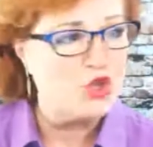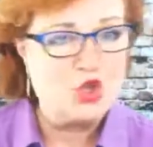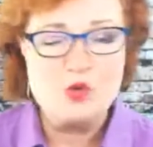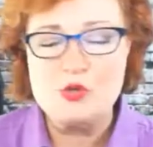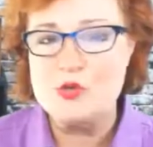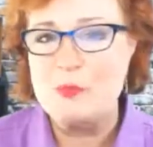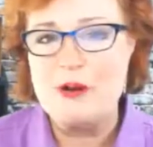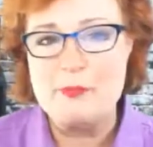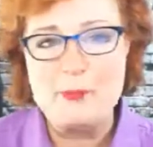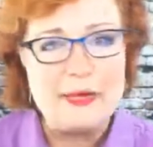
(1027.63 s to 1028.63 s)
Choose a
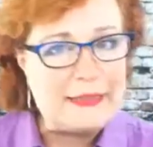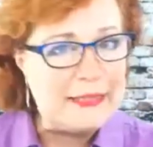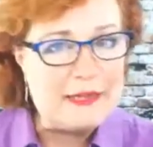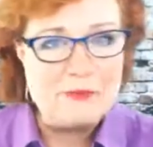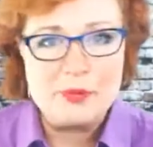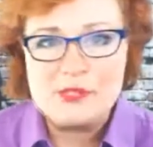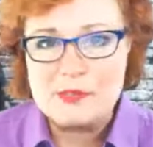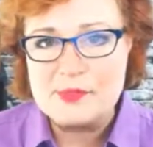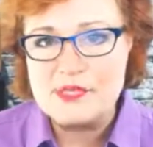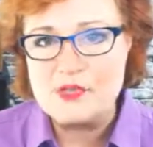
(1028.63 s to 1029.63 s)
peppermint leaf, put
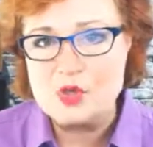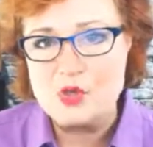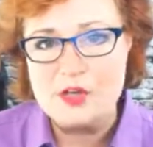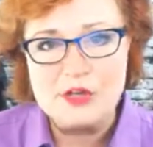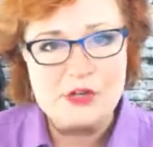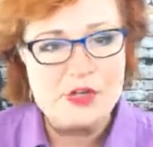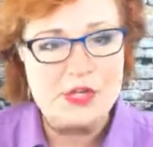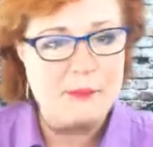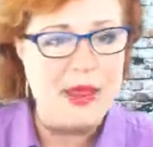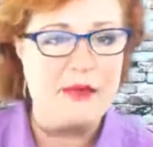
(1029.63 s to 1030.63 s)
some essential oil in your
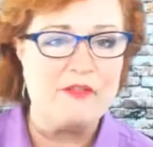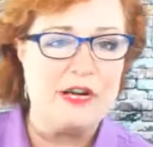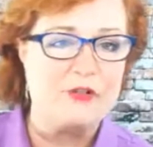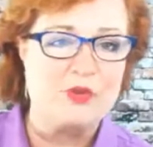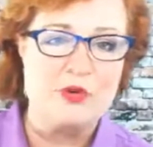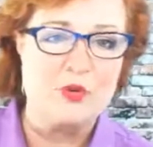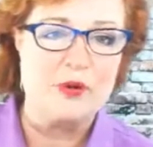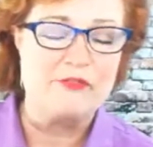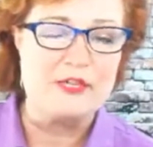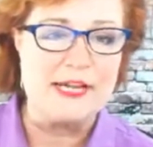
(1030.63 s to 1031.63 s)
tongue, have an Altoid,
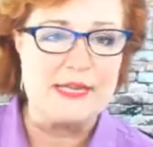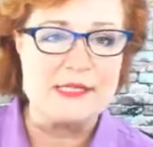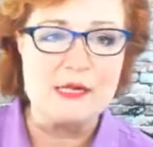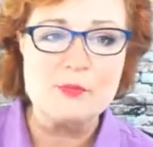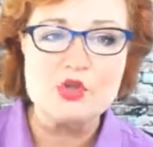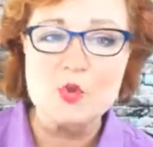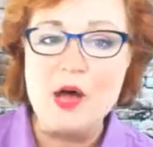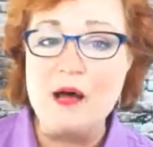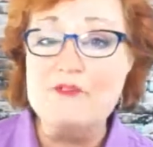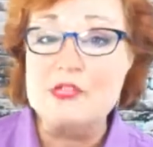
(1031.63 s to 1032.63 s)
whatever it takes. Number
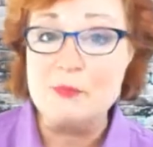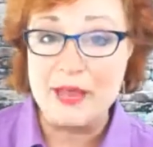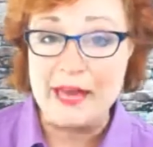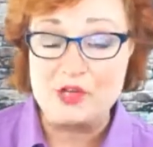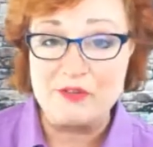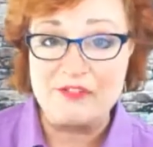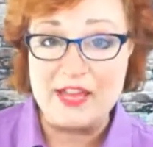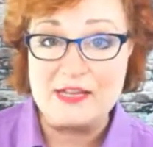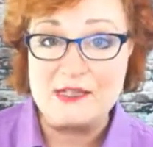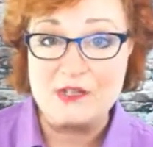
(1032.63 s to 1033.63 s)
12, splash your
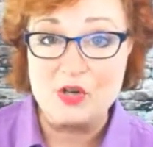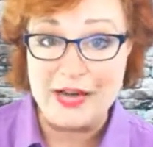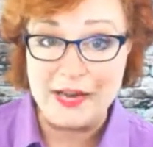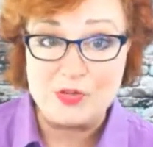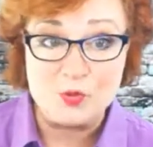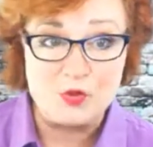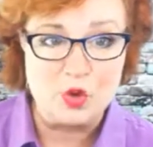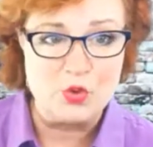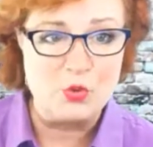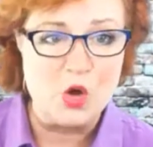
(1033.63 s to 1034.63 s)
face and your hands with
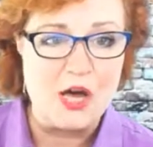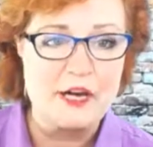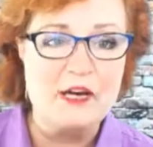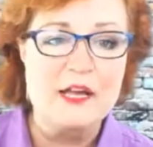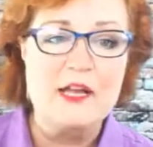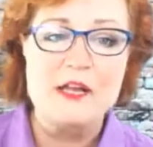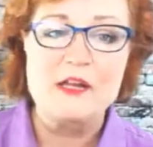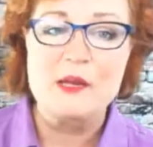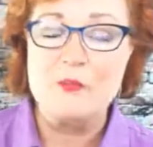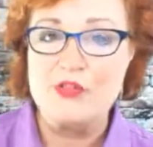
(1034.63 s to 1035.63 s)
cold water.
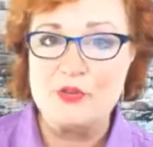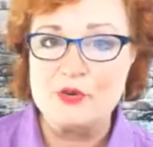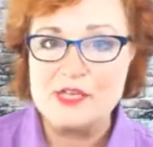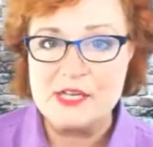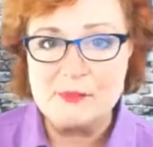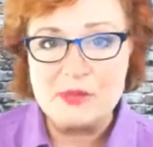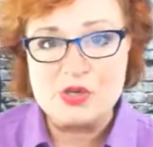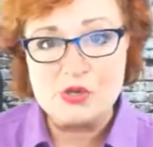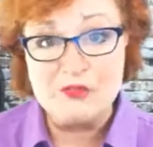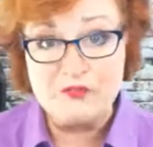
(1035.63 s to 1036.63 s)
Number 13,
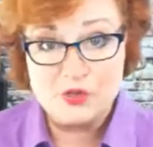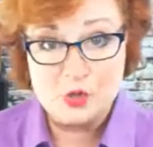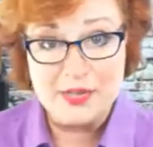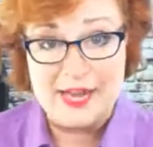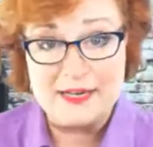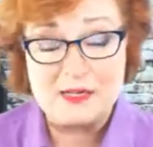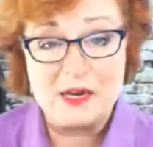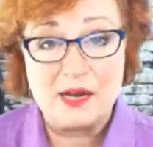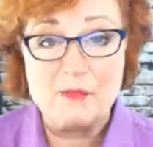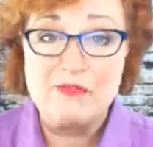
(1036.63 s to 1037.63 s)
make sure you visualize
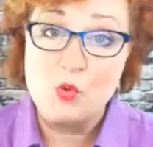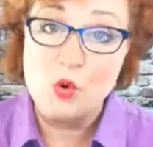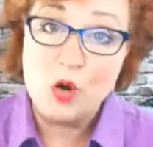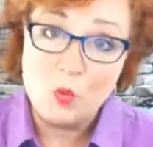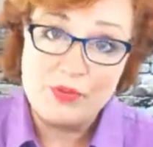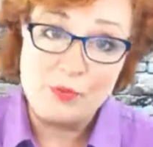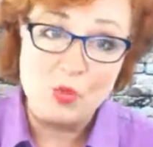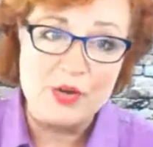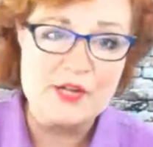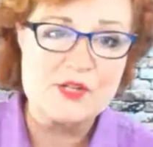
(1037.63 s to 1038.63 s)
the night before what the
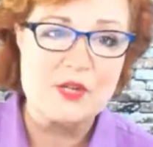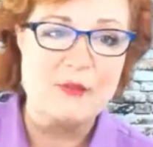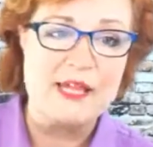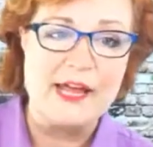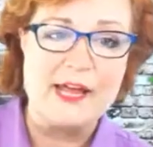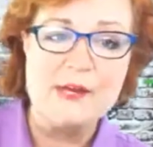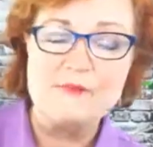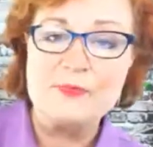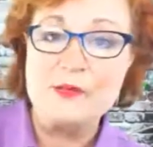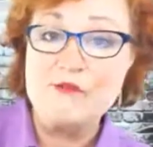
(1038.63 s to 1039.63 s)
morning is going to be like.
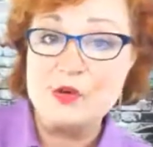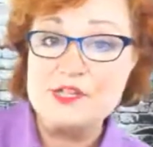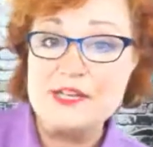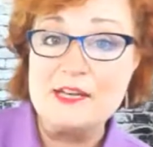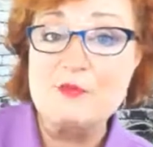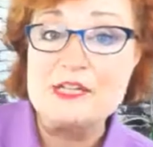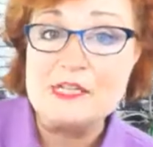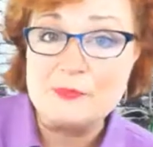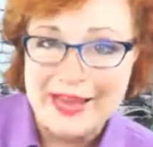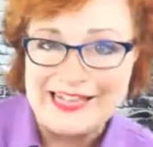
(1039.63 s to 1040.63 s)
14,
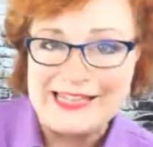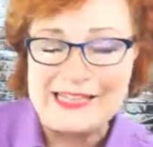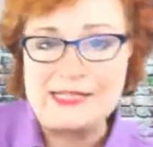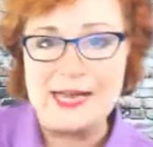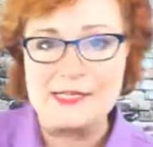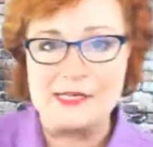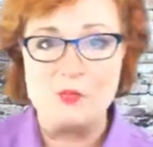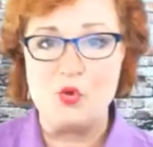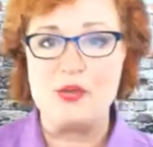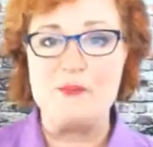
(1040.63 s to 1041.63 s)
respect this as an
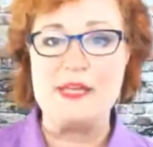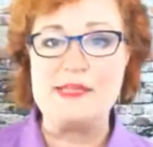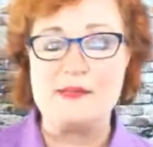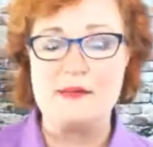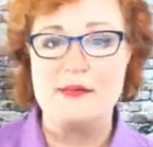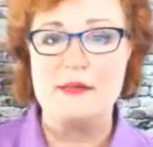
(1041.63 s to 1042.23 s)
appointment.